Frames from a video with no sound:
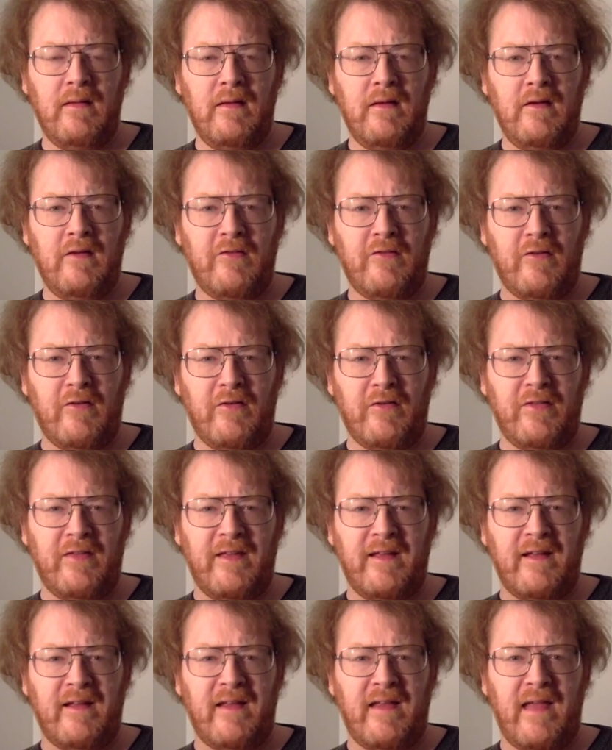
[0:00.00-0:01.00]
so I don't
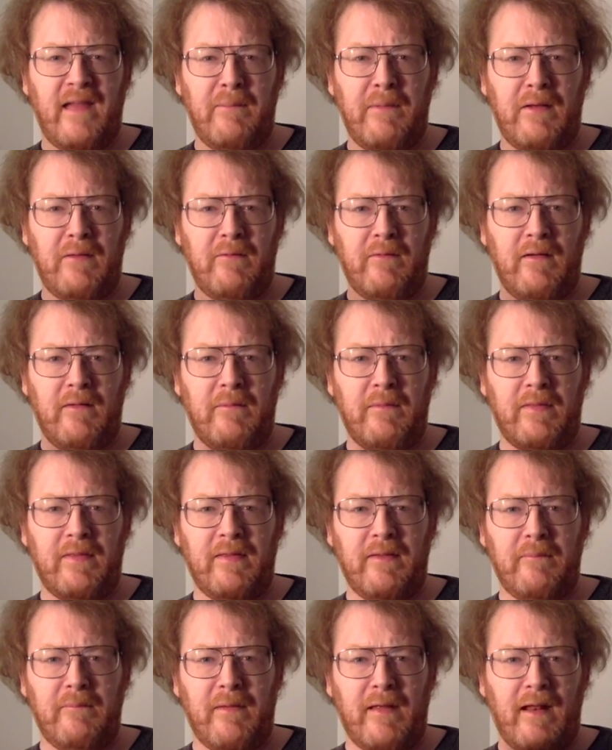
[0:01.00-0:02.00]
think it came in well.
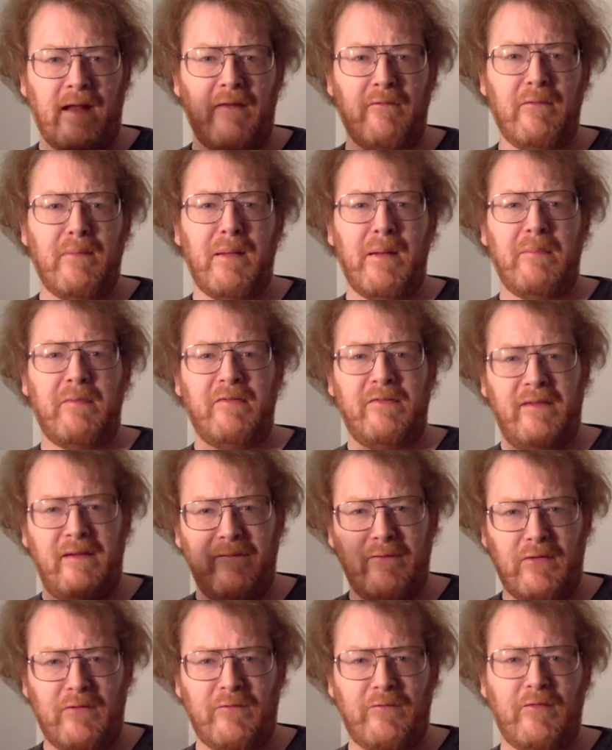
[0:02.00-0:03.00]
But but I remember
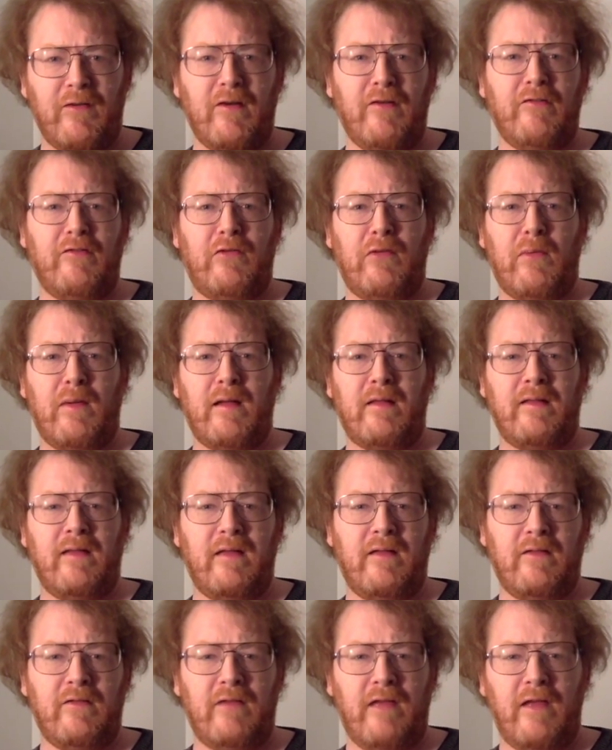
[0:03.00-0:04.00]
Stephen Frears
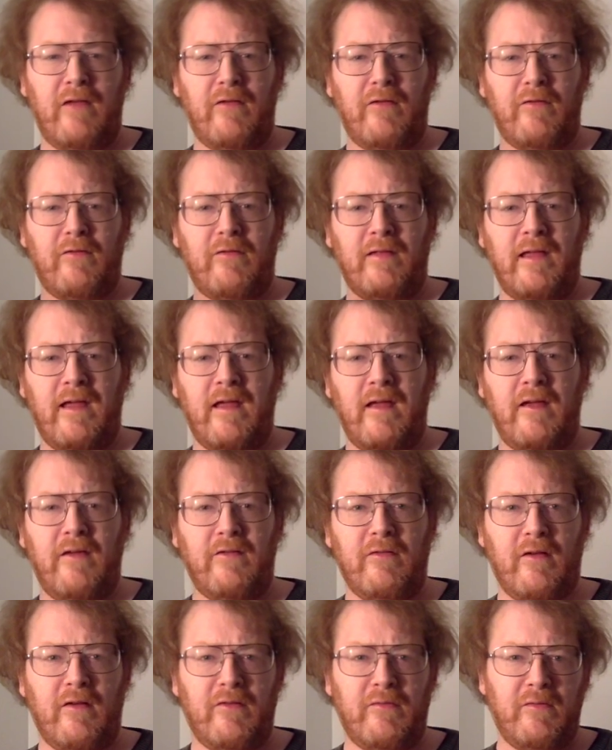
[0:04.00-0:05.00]
directing Dangerous
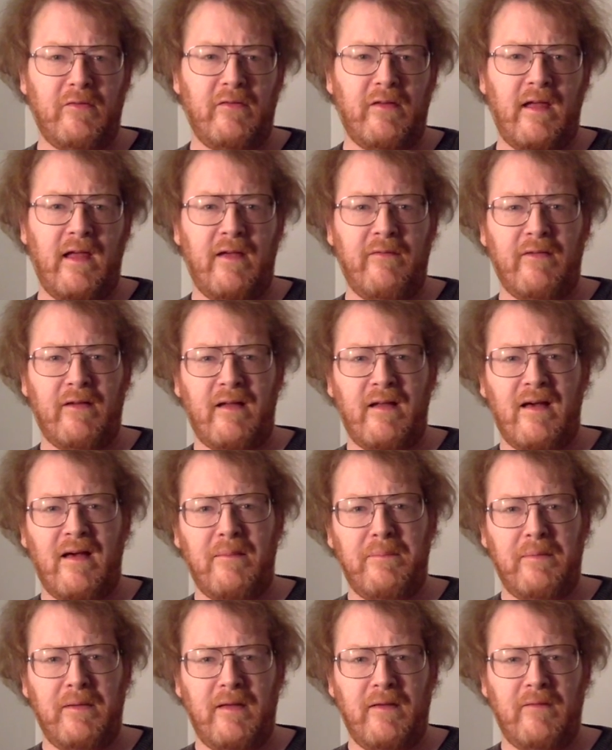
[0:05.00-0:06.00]
Liaisons, which I have a
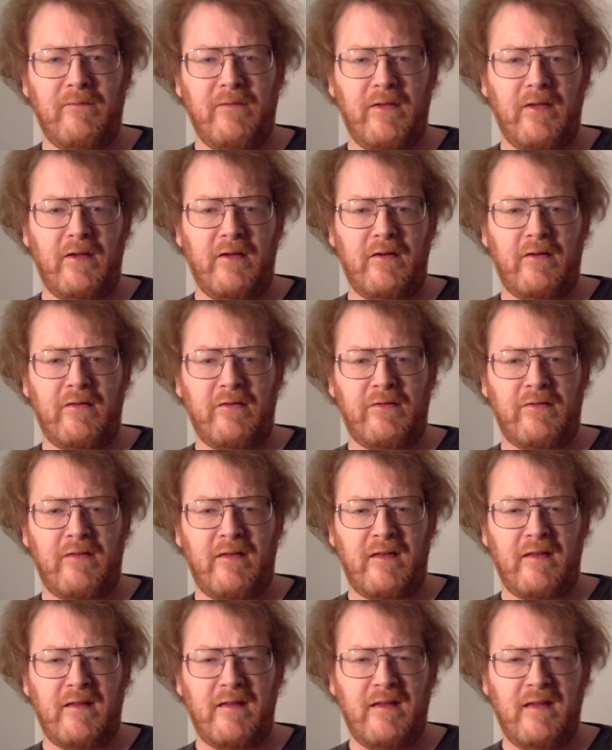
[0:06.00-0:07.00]
copy on video
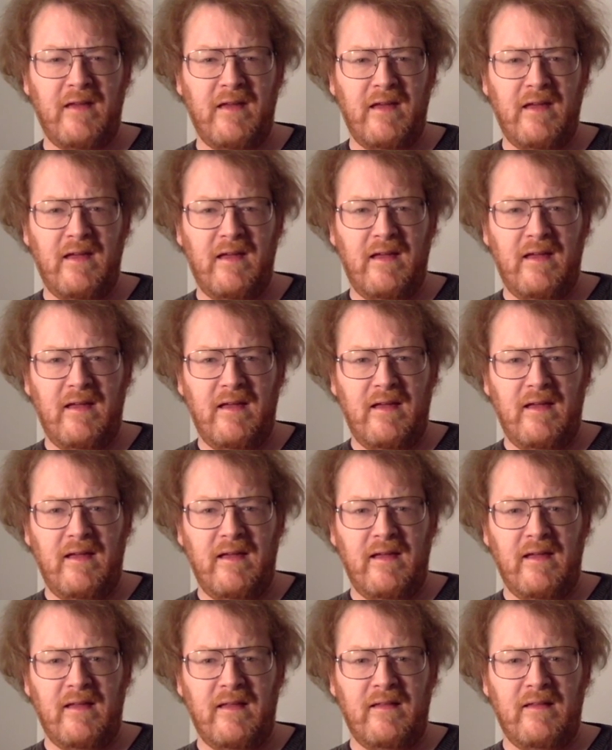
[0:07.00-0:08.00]
cassette,
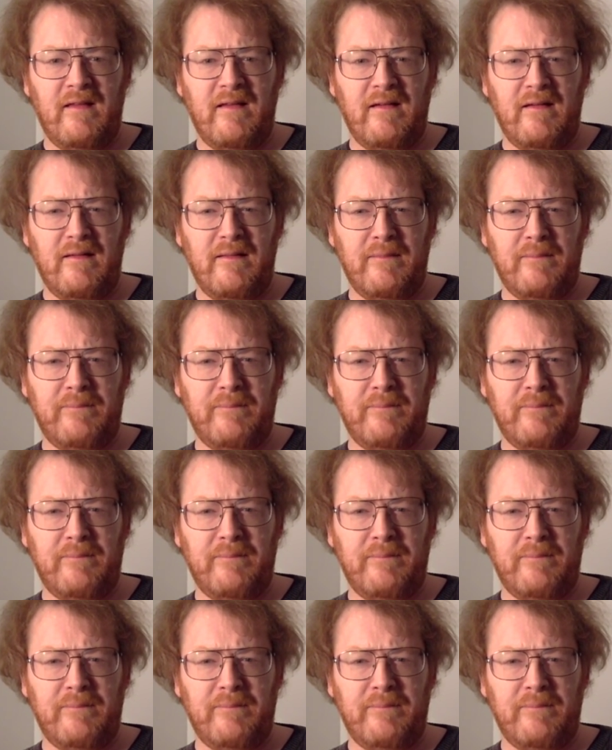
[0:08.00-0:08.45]
and. Uh,